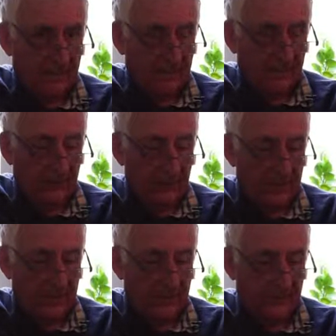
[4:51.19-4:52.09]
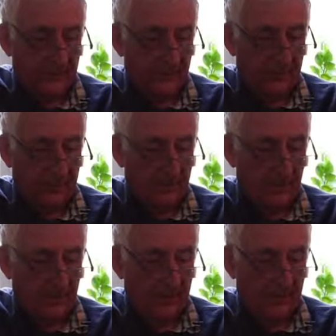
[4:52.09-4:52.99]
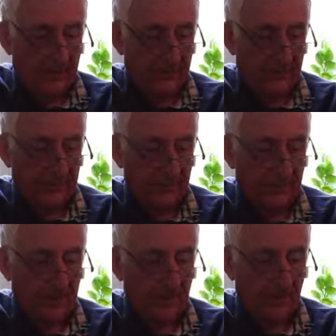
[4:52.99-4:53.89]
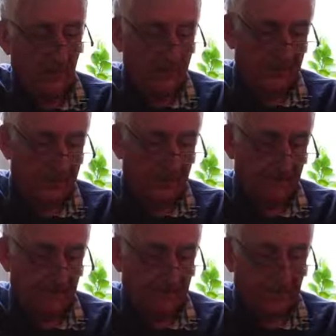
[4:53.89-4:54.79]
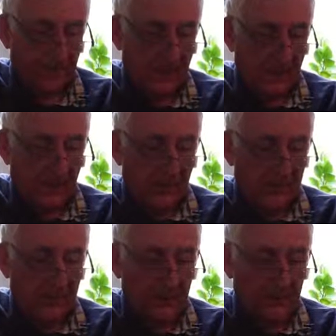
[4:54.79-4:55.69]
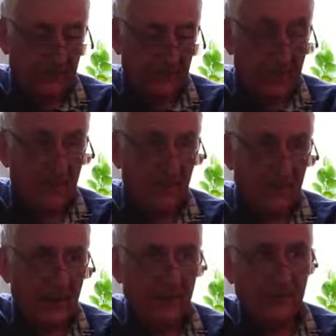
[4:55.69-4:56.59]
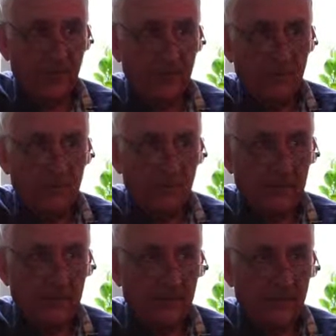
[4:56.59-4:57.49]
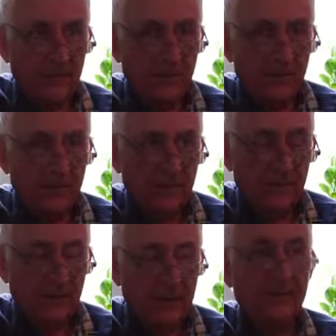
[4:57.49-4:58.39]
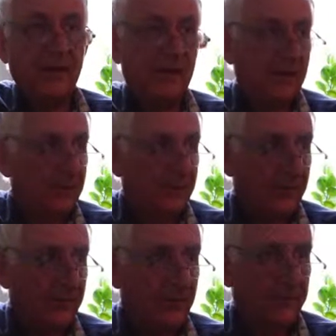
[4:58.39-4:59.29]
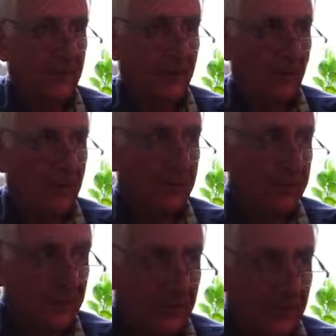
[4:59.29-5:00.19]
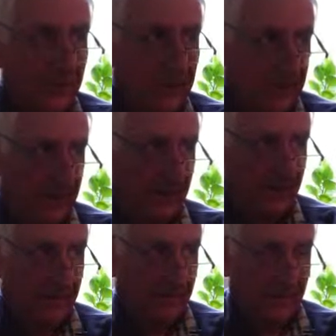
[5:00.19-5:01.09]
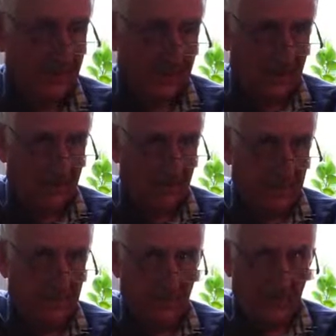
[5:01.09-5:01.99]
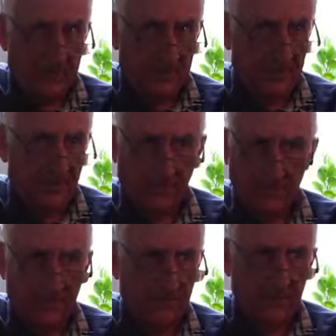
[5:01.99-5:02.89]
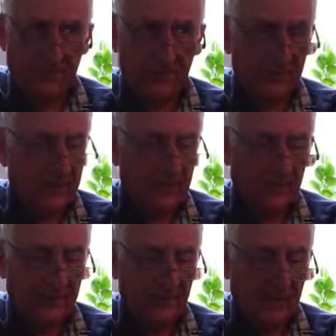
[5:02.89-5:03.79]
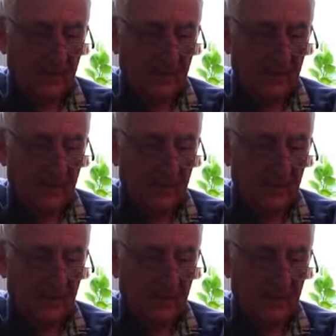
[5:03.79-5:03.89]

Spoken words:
give accommodation to these people, and also a list of people who wanted it. So you have to remember at that time there were very few letting agencies, there was only one or two. new property and one or two others.